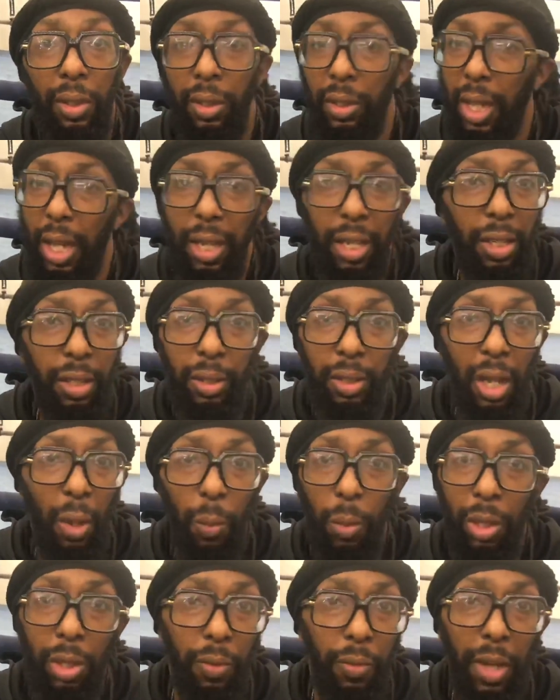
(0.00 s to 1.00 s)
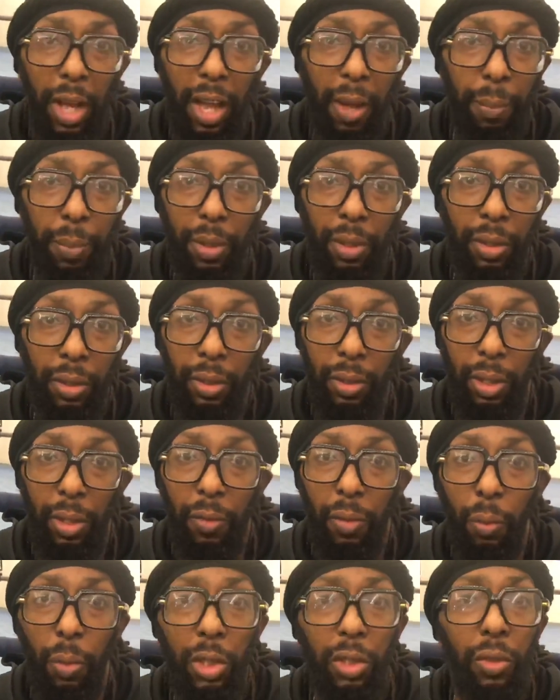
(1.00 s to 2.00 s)
That wouldn't have happened if
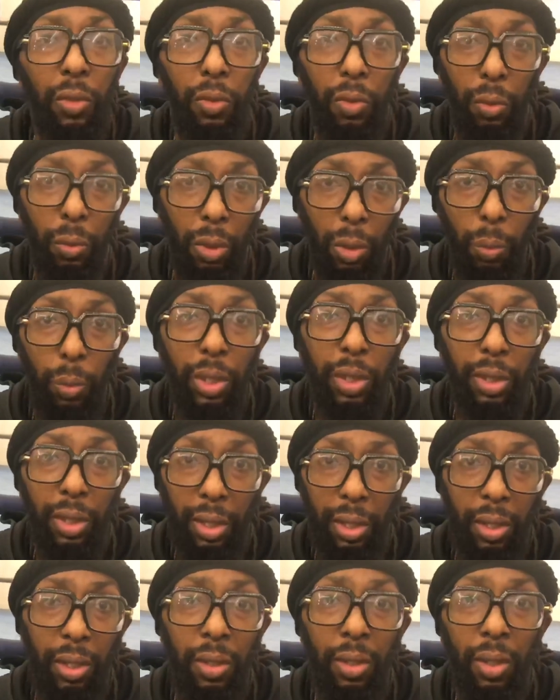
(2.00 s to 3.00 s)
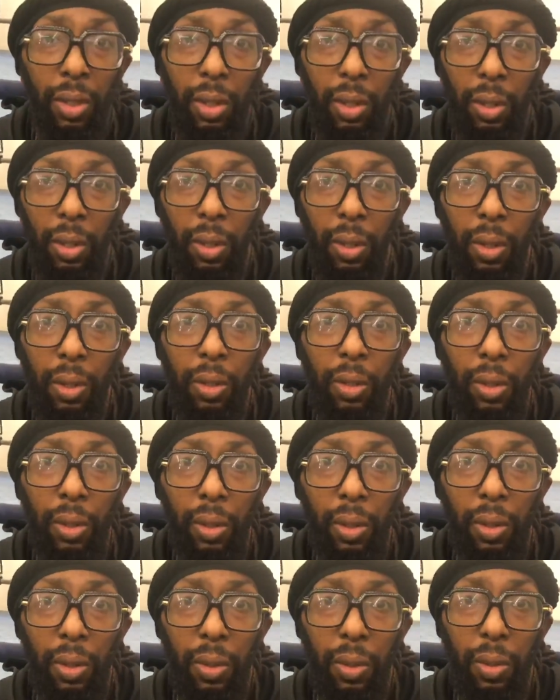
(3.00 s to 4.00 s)
it wasn't for what we did
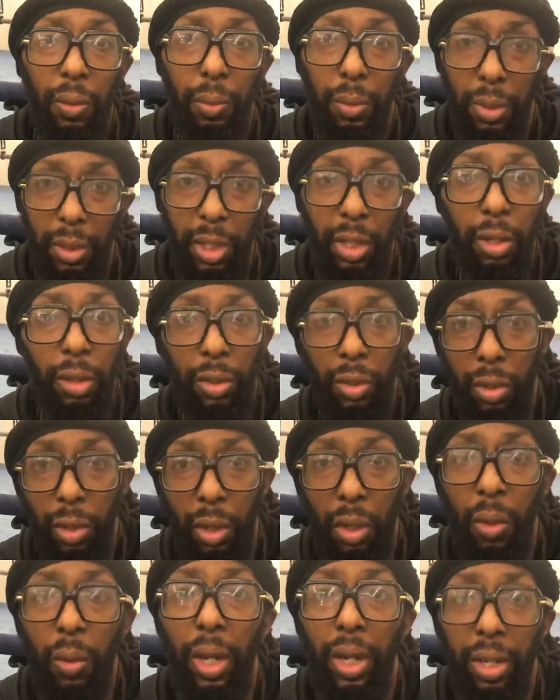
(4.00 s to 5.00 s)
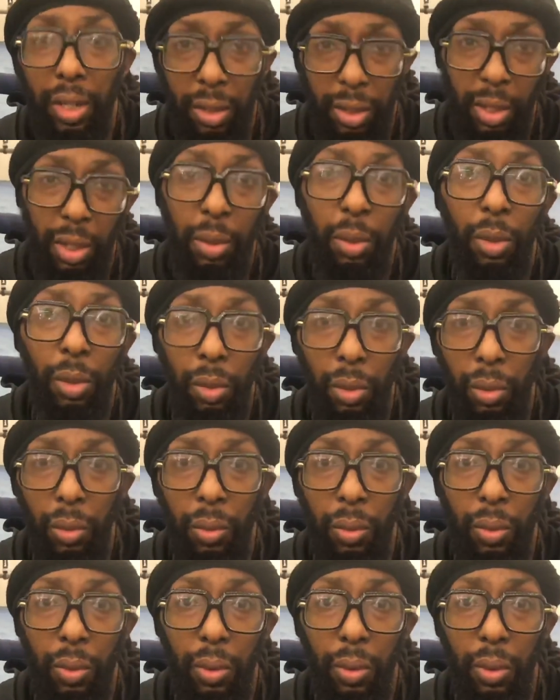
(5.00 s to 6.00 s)
years ago and continue to do.
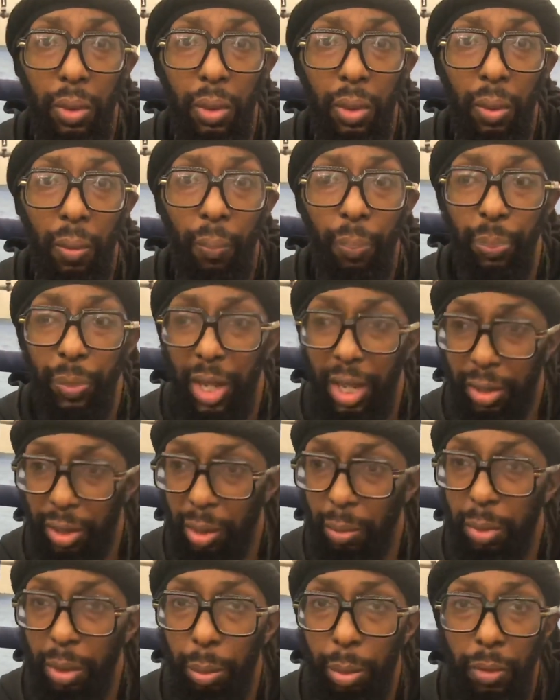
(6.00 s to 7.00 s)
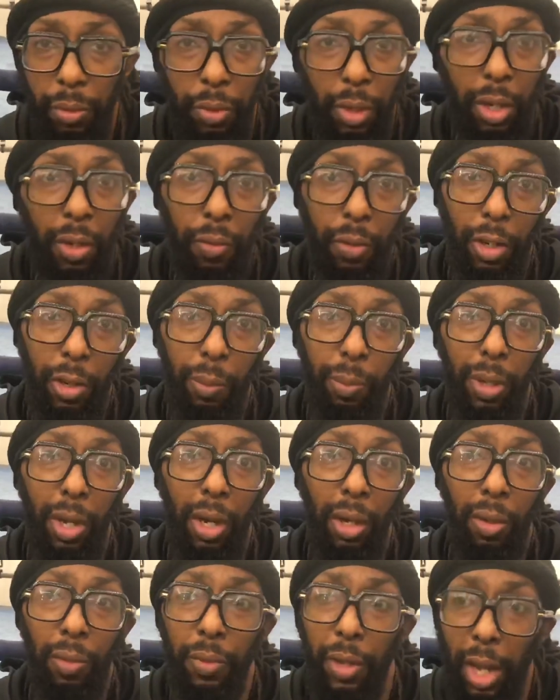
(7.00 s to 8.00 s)
That's something to be very, very
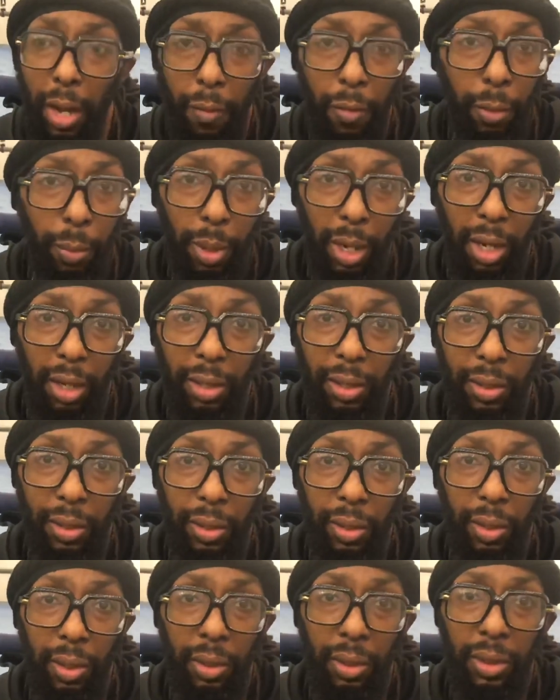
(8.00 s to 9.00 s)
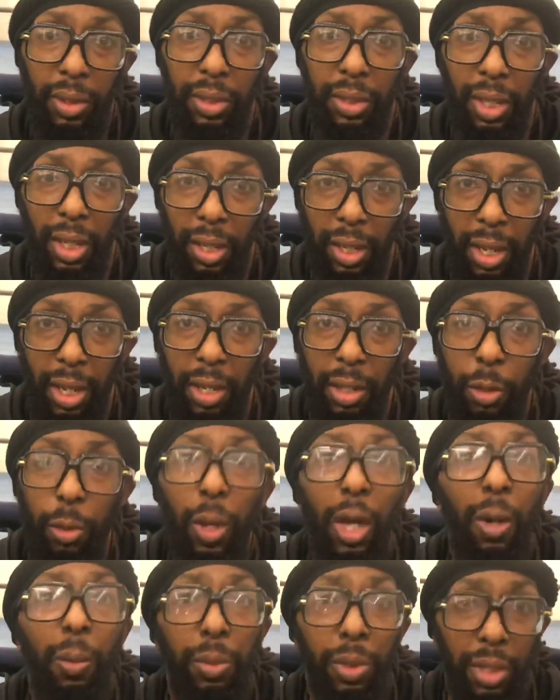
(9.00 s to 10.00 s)
proud of for everybody, to say that you
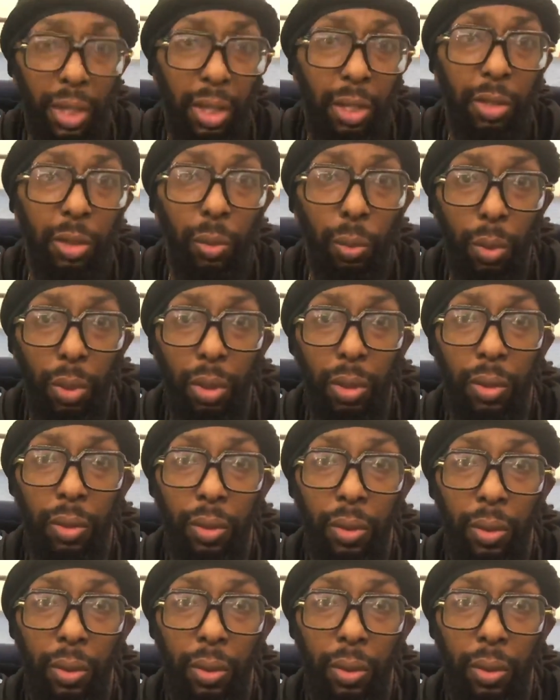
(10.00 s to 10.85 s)
helped change the world.